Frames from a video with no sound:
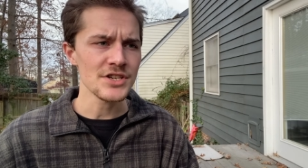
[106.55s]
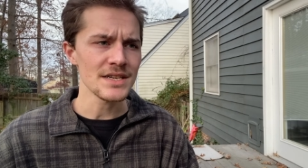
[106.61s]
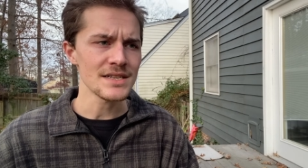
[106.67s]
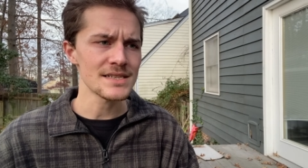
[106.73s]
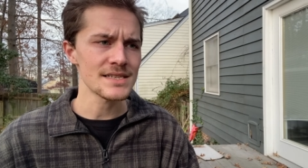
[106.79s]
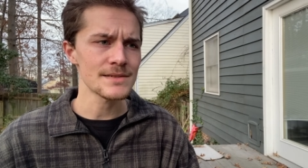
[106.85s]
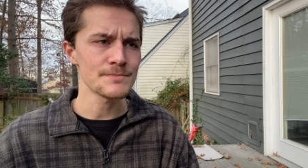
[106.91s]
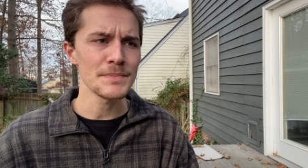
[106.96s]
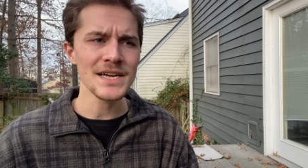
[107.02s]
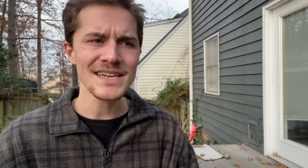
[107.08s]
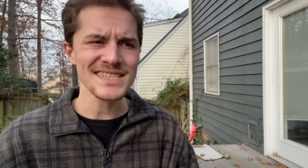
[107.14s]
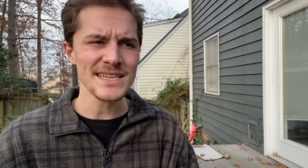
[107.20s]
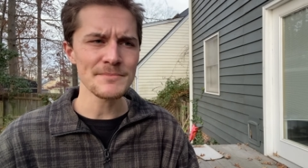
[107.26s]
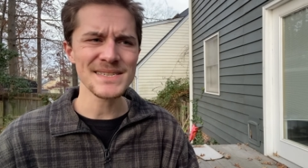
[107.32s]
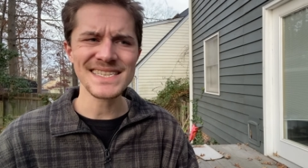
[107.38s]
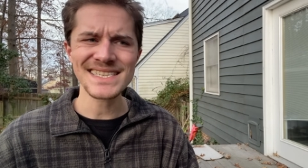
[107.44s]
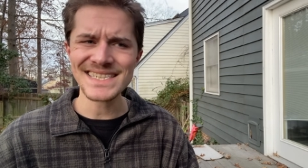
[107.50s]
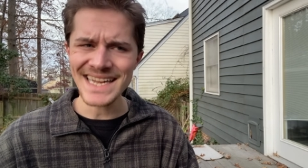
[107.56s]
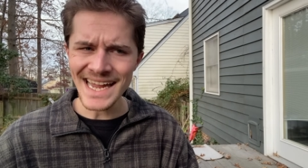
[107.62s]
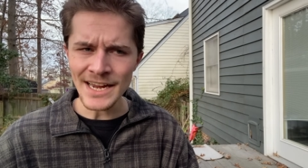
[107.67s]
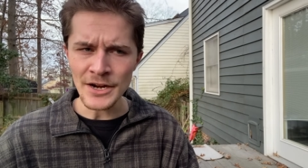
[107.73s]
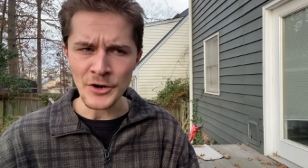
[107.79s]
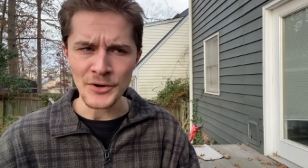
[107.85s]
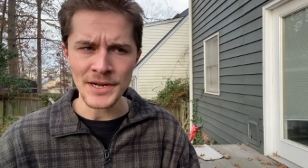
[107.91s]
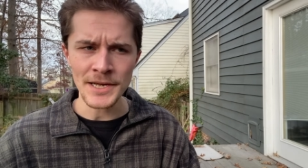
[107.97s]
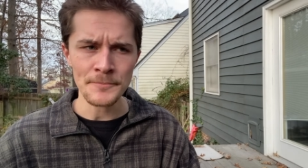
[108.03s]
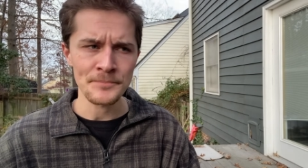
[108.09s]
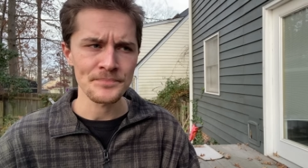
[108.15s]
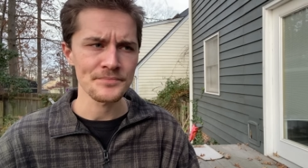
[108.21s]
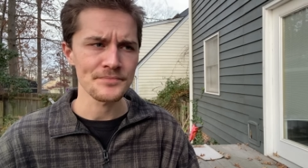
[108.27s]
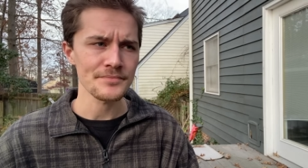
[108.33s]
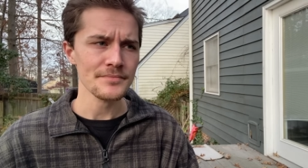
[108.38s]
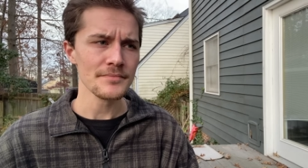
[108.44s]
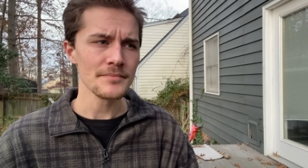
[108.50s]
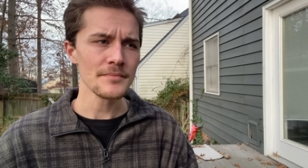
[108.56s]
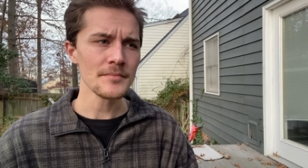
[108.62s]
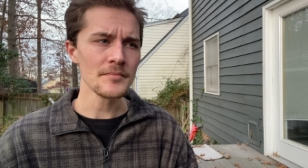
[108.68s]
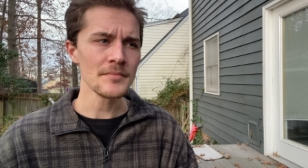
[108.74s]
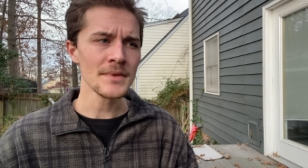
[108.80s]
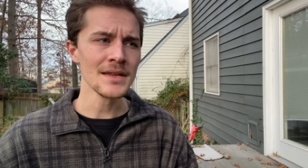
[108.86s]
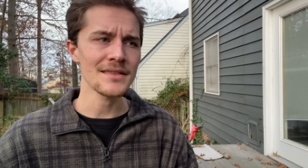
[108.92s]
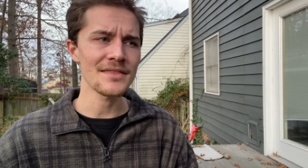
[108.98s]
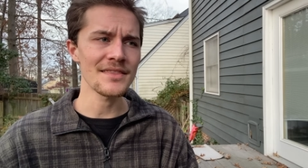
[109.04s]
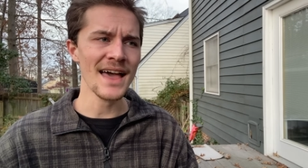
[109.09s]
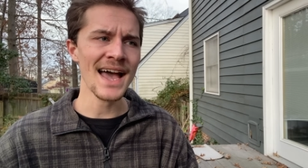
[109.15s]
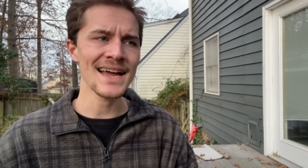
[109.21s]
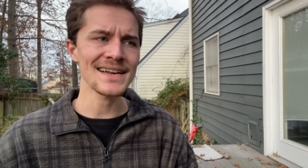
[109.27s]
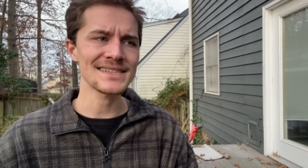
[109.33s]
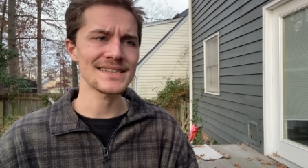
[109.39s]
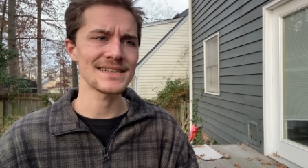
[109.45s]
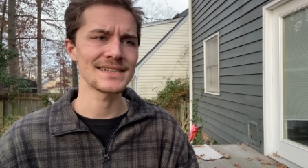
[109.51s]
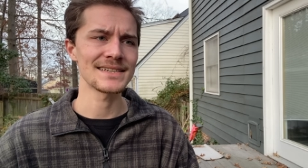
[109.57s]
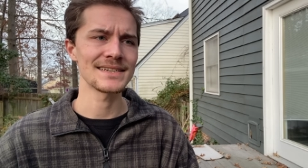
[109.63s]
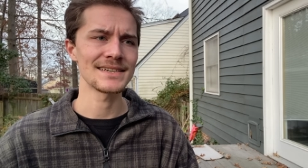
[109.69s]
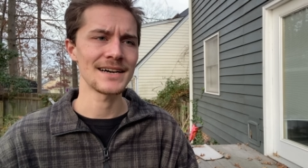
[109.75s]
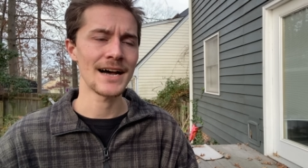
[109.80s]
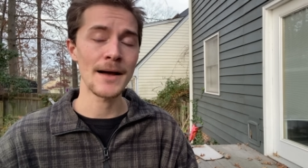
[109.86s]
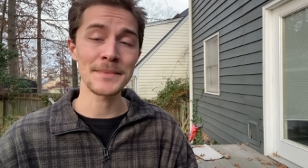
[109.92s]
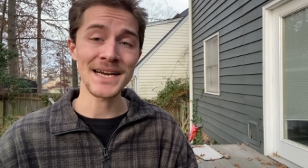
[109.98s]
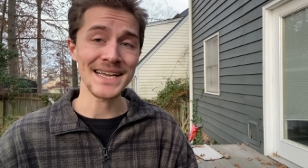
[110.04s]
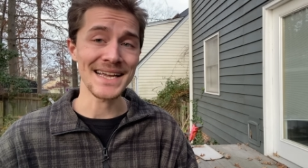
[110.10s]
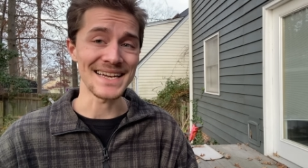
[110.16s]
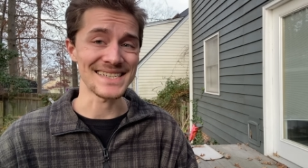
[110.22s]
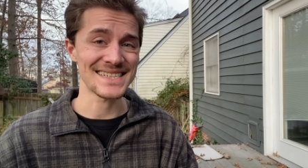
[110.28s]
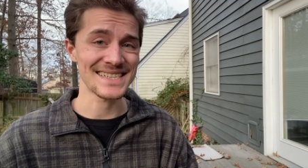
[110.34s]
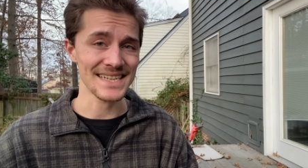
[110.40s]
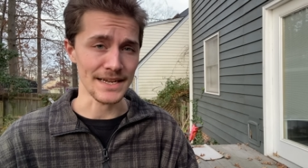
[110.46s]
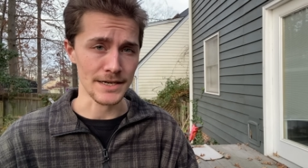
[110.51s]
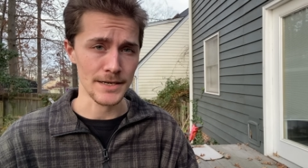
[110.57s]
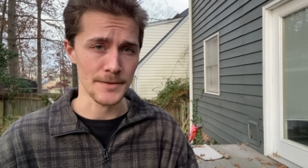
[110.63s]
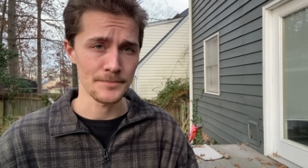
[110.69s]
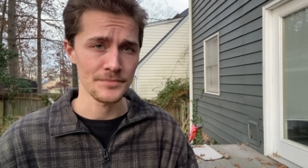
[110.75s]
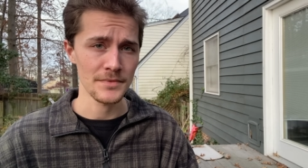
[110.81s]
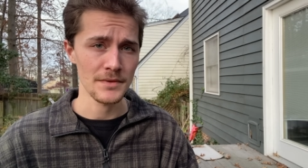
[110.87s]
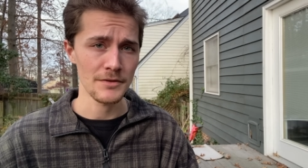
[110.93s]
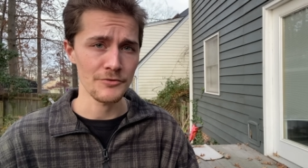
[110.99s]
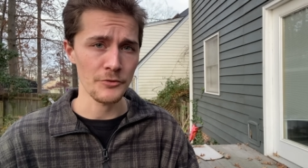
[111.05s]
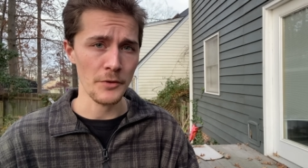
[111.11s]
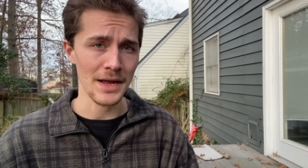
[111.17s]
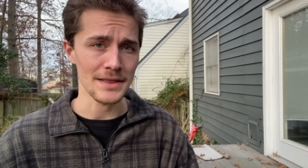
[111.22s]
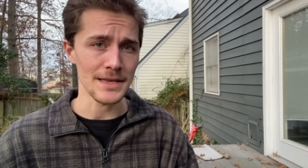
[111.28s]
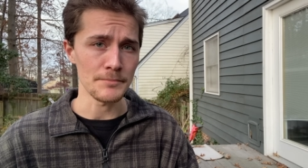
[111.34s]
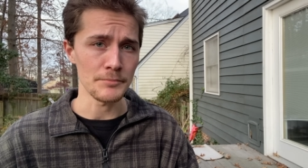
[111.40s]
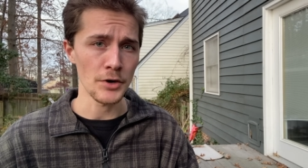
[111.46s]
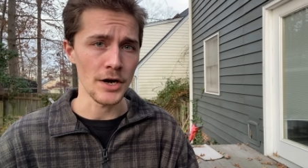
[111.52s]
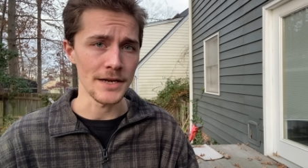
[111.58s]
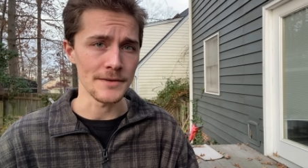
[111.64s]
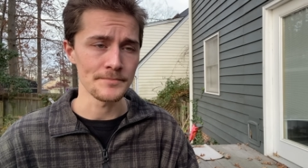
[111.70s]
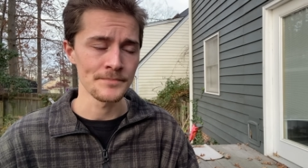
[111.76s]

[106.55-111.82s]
It's because I'm scared that I'm gonna get sick, frankly put.